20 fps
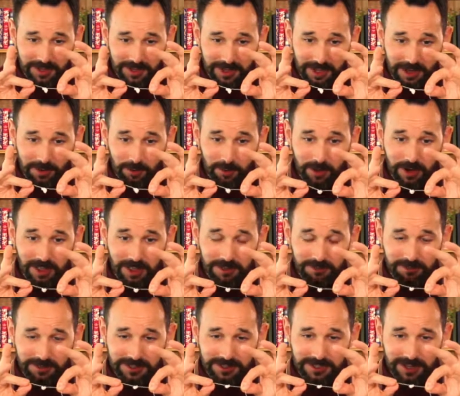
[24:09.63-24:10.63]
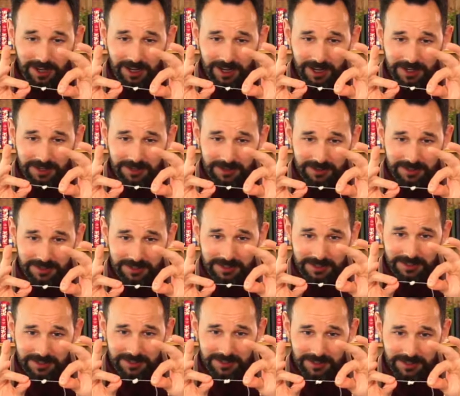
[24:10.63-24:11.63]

And where there is kindness